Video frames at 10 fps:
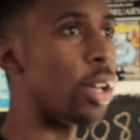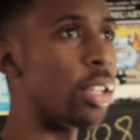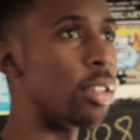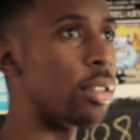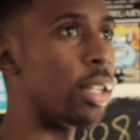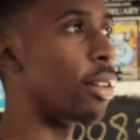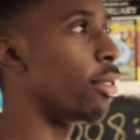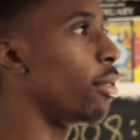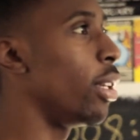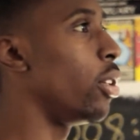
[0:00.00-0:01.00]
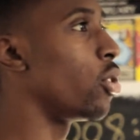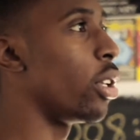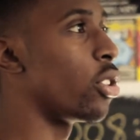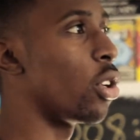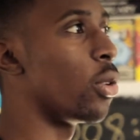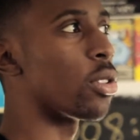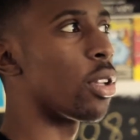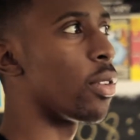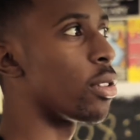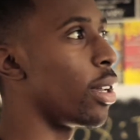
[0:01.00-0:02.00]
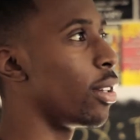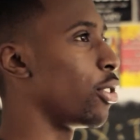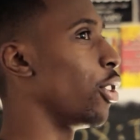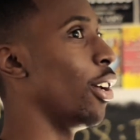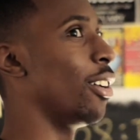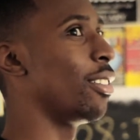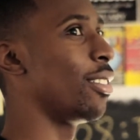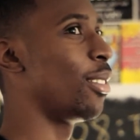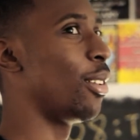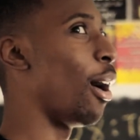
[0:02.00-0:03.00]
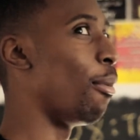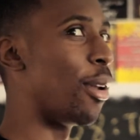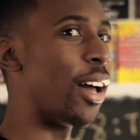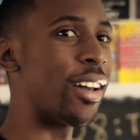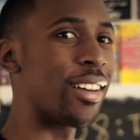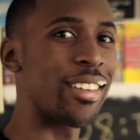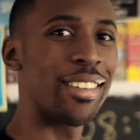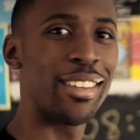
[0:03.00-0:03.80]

and like, really enjoy the show and stuff. I was like, shit. I'm like,